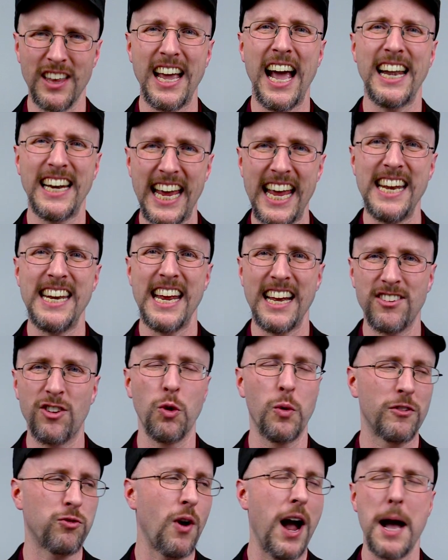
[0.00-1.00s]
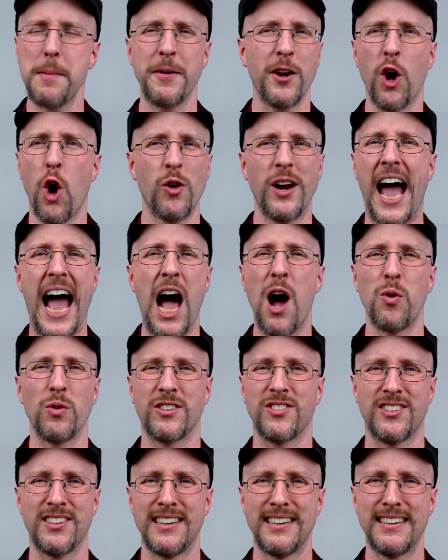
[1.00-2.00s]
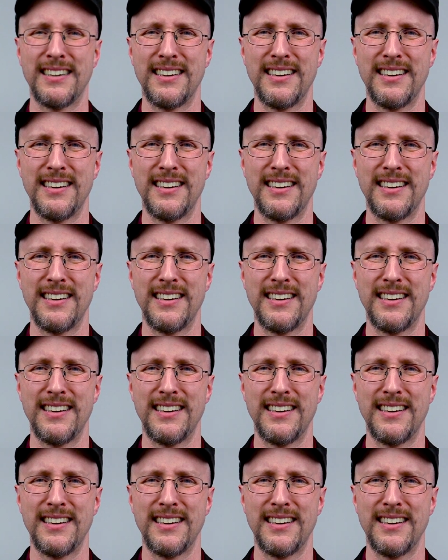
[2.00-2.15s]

You're the kind of idiots who would rob your own house.